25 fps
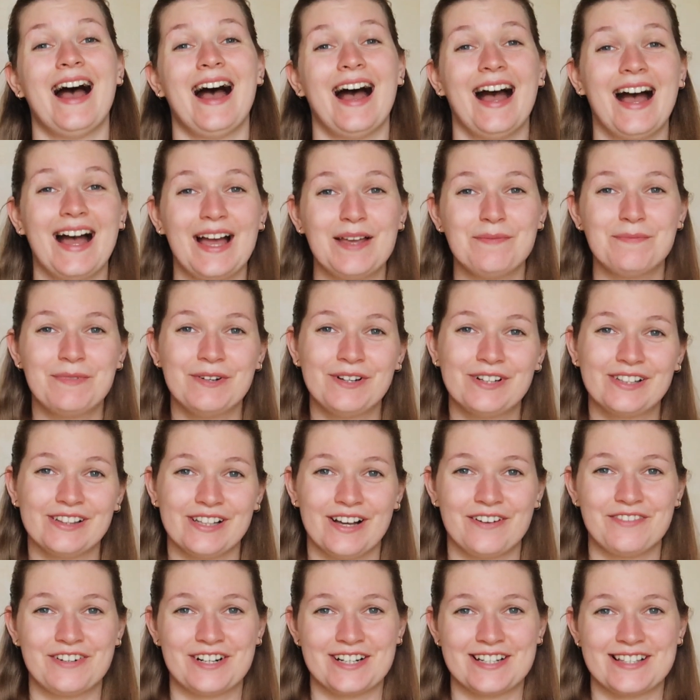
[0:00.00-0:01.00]
Hi book
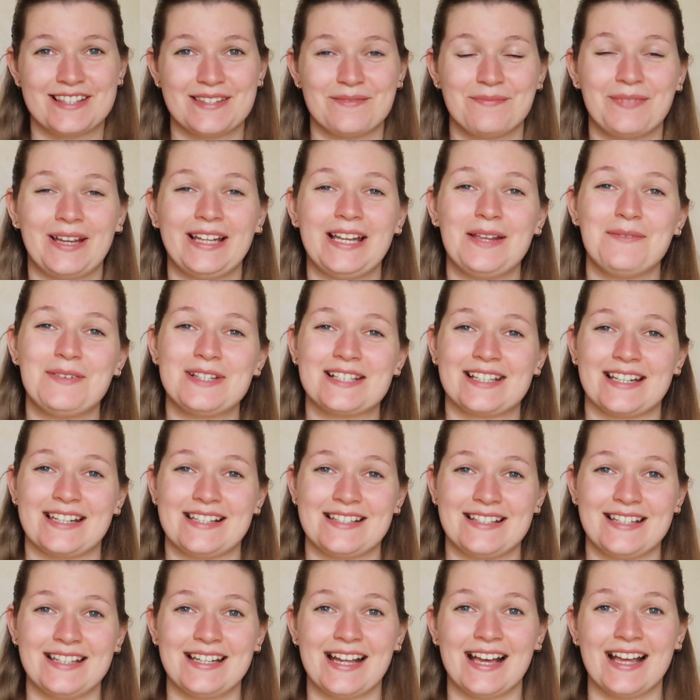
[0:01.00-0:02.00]
lovers, my name is
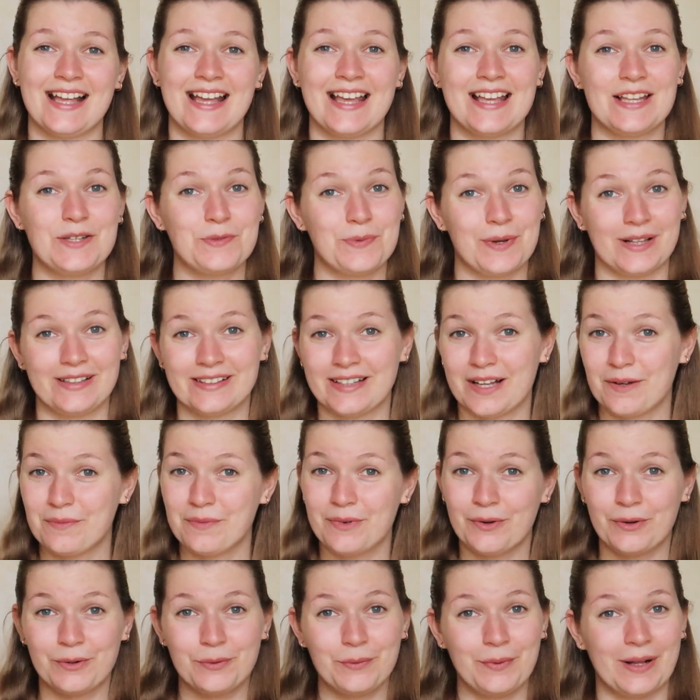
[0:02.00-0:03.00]
Christina and
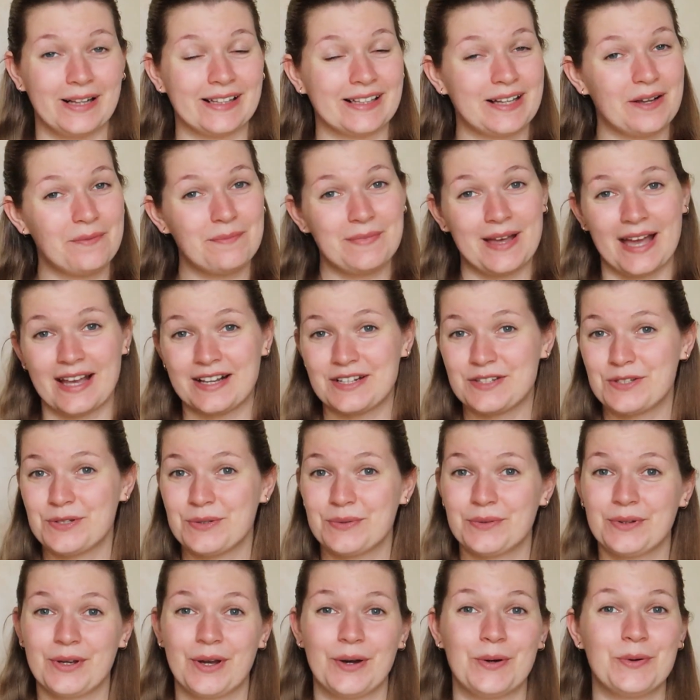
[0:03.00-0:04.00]
welcome back
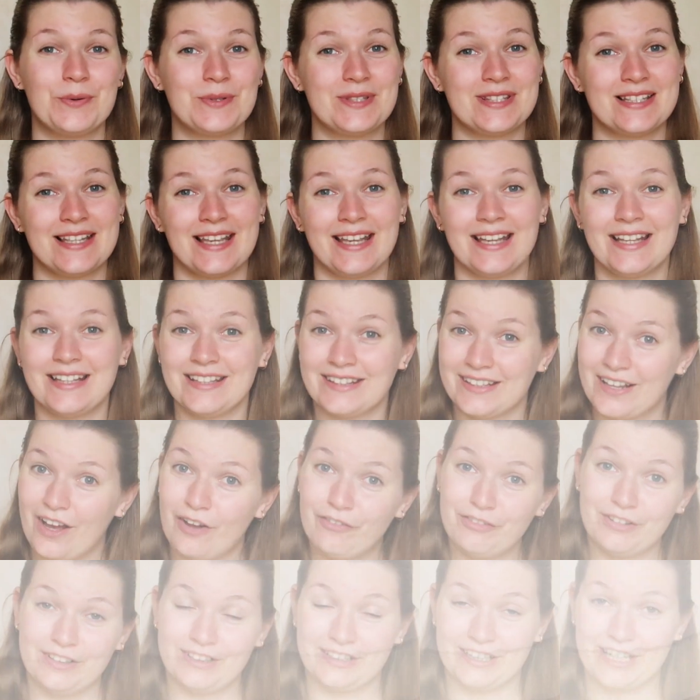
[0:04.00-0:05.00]
to Cozy Novel